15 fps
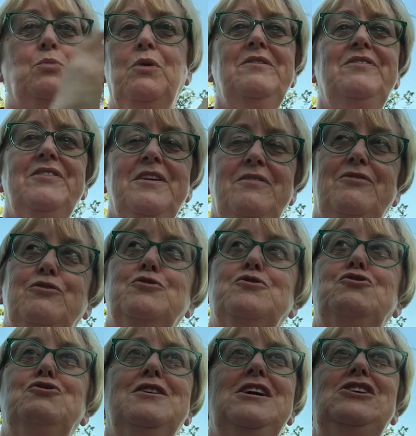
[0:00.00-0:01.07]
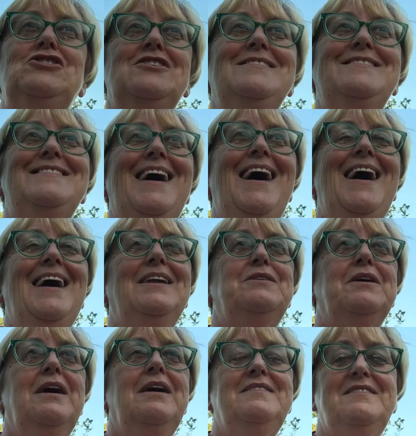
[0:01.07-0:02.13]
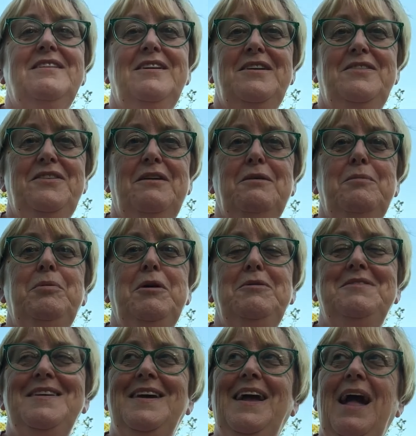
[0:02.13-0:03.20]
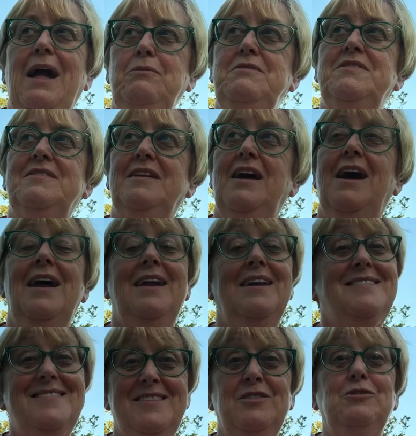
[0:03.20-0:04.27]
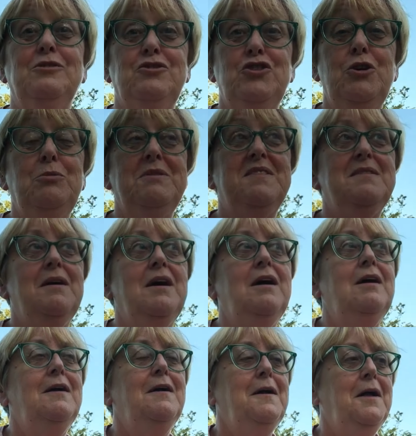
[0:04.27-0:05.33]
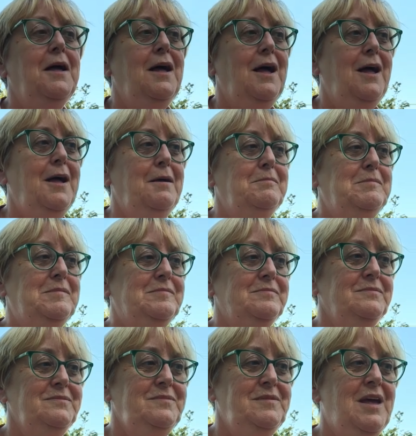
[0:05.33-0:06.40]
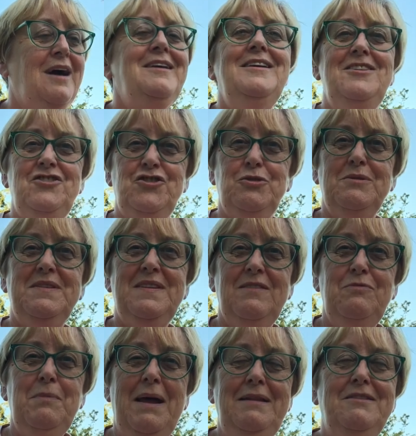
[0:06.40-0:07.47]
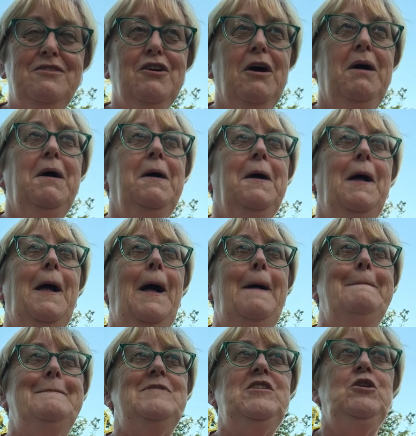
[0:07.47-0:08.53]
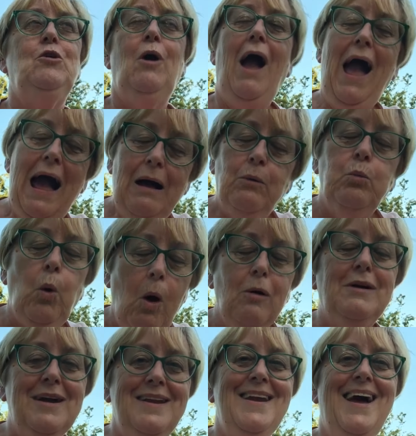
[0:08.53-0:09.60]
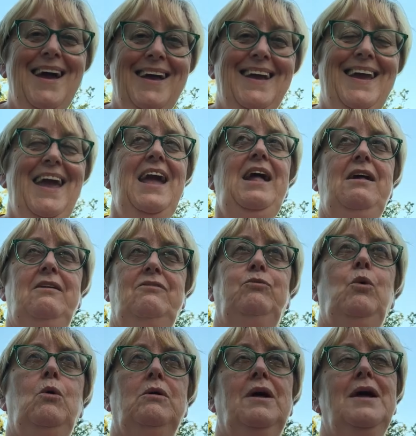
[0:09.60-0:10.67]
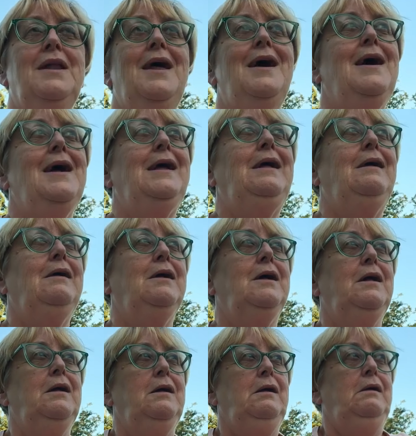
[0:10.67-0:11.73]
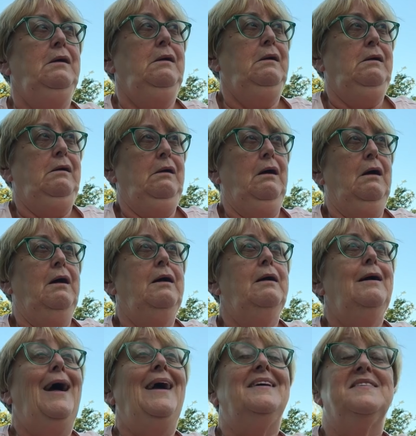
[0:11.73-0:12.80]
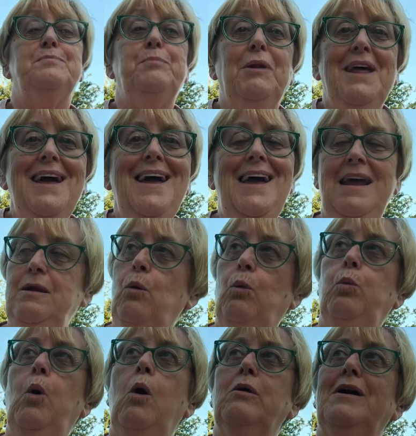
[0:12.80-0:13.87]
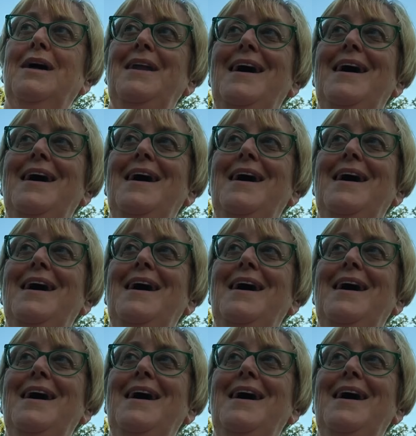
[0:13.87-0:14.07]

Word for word: one of the frustrations I had as a therapeutic counsellor, and I still do as a um, an intuitive mentor. You know, what can I give? What can I explain? What can